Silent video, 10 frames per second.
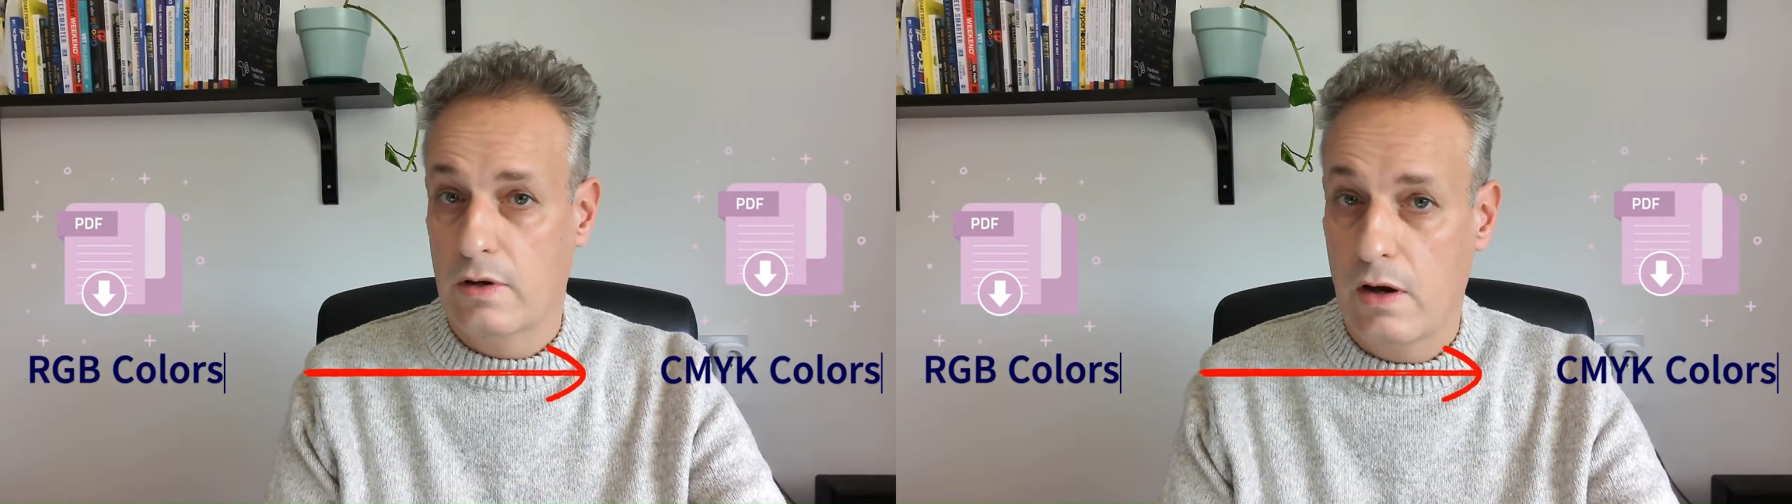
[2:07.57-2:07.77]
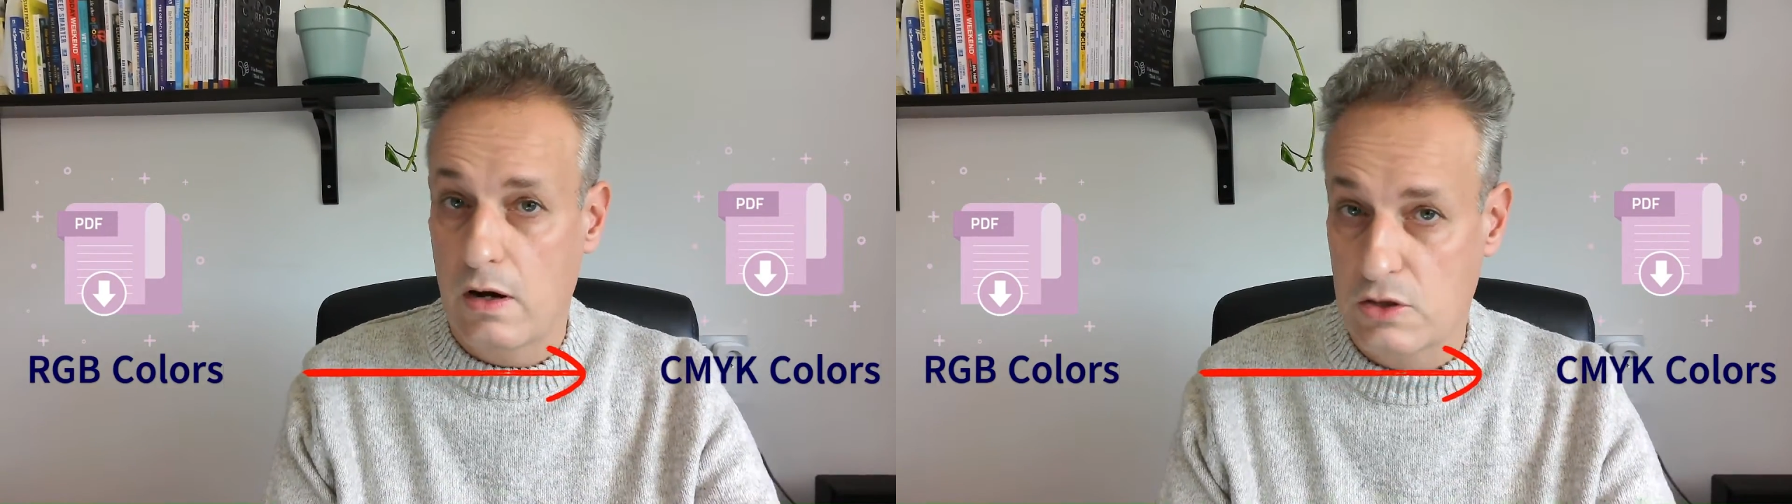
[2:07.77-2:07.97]

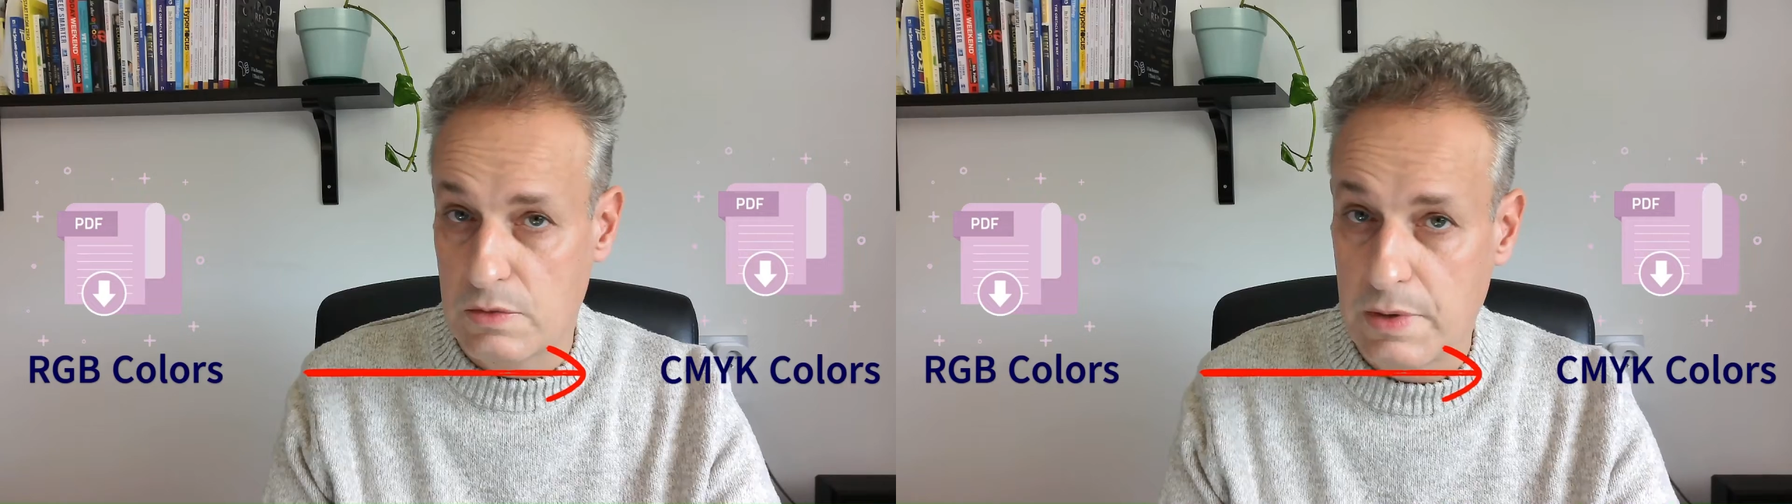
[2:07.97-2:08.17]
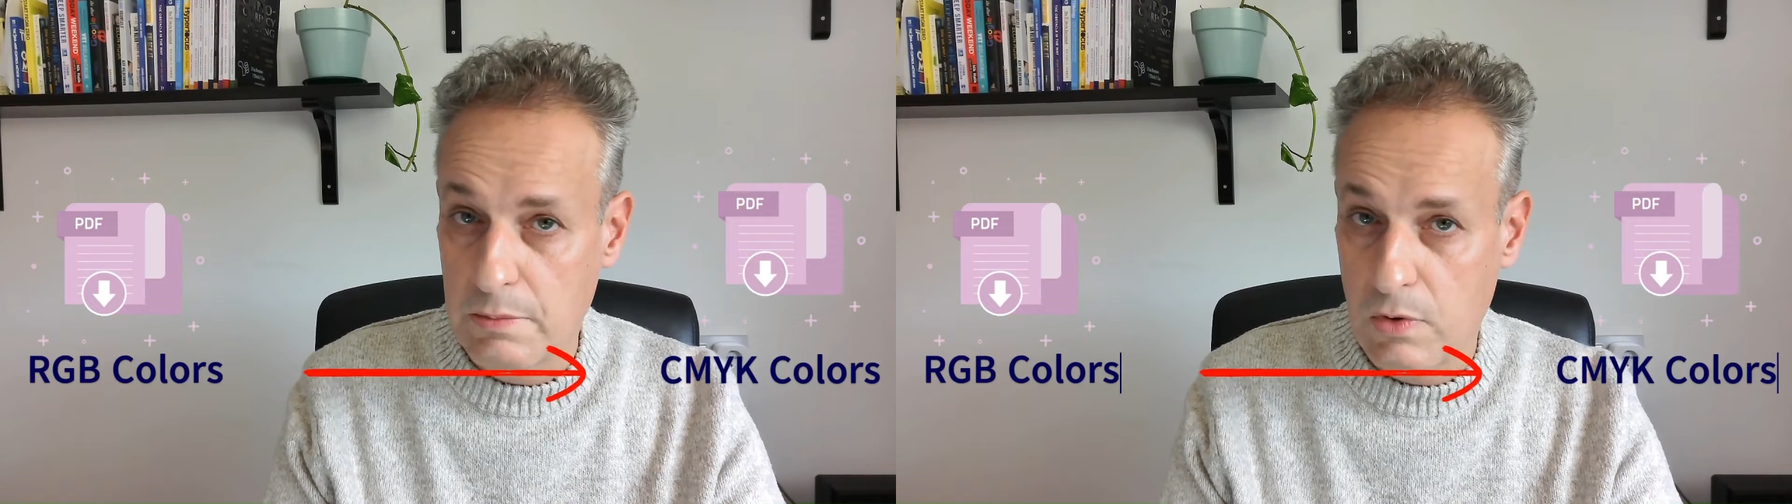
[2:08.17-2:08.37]

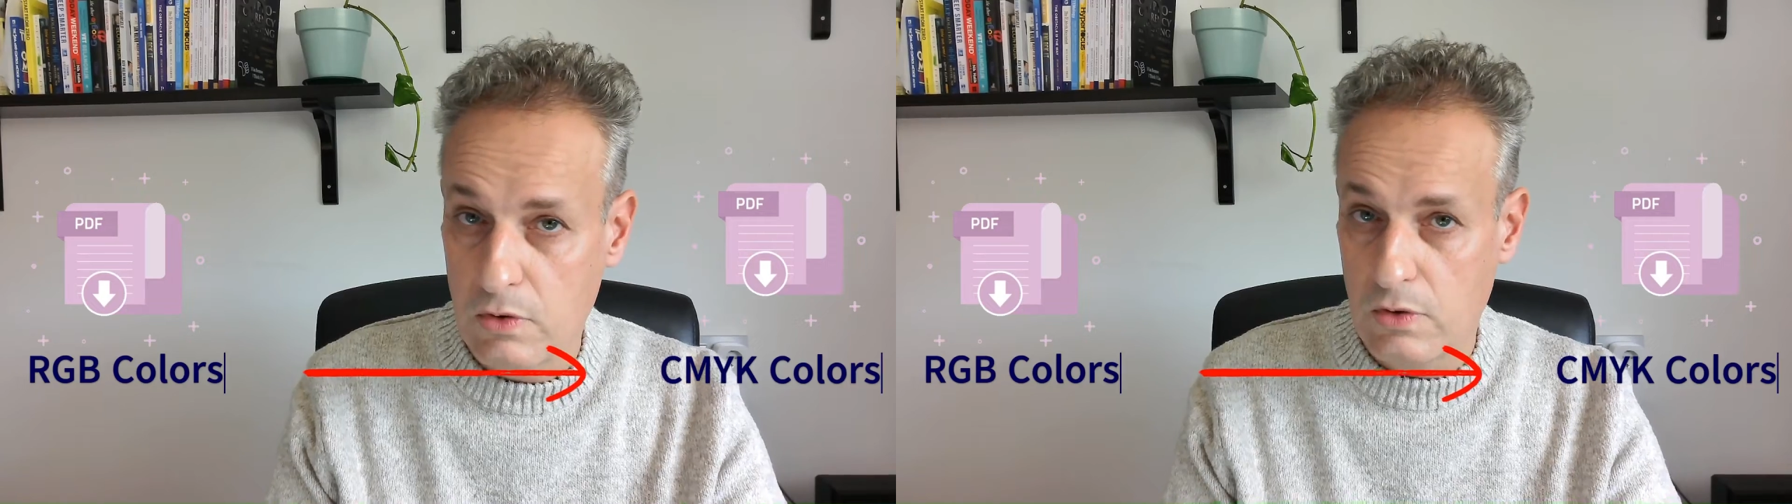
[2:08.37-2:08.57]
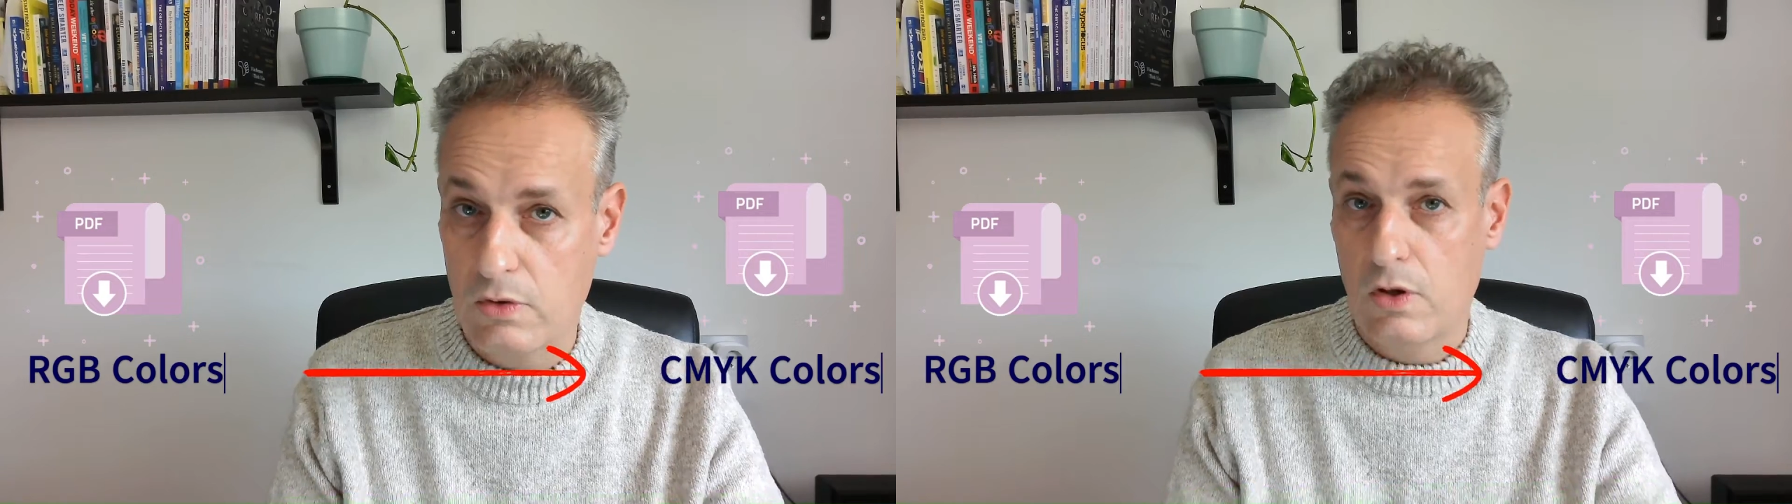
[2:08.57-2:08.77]
RGB
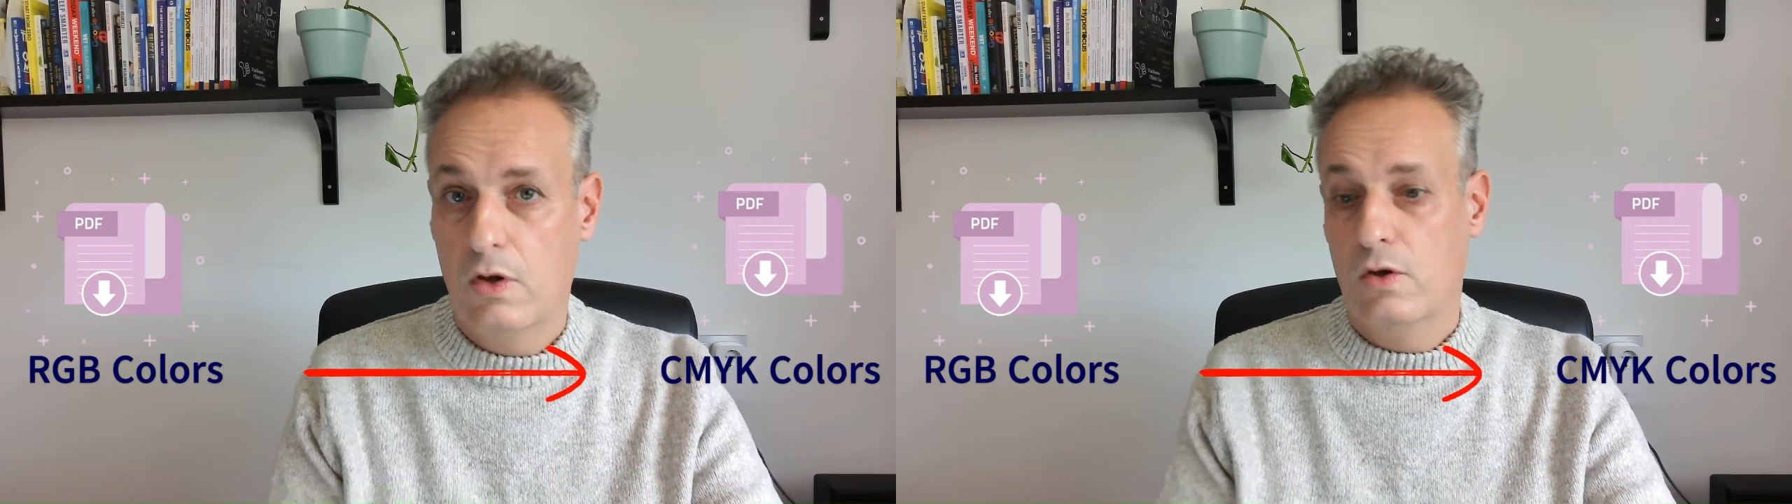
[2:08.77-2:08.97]
model,